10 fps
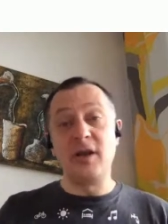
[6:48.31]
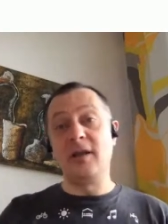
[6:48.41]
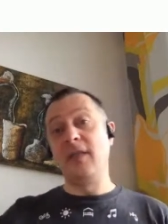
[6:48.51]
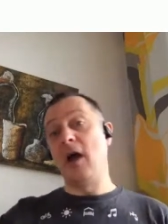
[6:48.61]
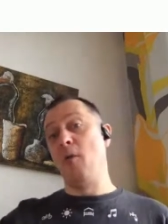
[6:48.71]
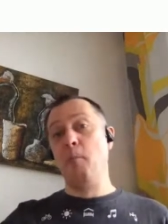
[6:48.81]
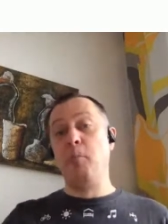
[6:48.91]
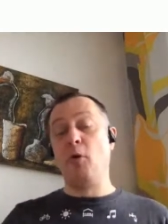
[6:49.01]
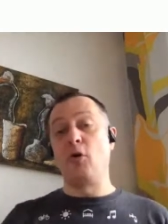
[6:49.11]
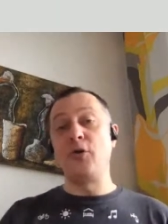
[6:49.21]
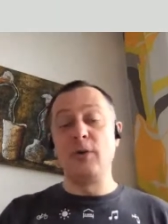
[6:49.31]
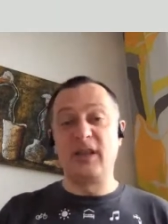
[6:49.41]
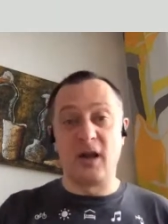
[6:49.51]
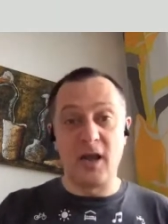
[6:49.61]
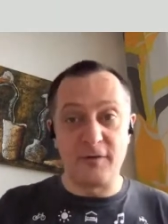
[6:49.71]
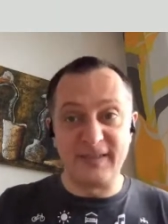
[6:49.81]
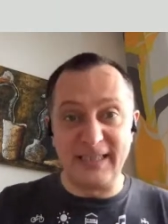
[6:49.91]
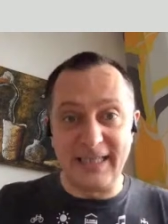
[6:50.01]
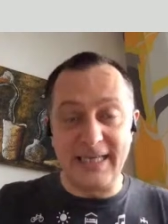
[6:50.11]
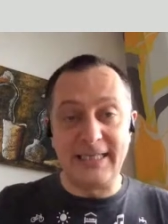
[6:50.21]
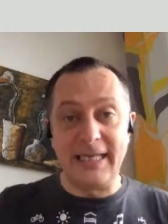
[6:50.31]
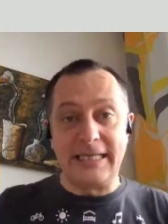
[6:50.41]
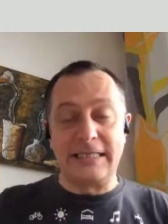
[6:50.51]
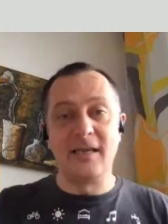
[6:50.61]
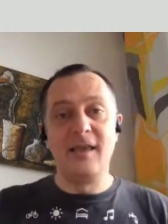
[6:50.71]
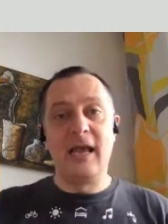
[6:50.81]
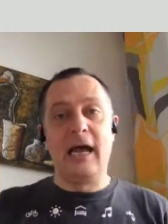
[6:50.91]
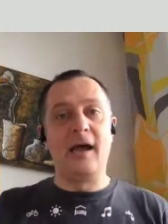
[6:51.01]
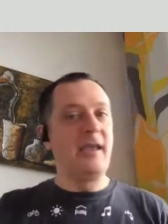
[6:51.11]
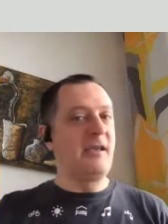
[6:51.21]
I'm gonna now bore you with a lot of statistics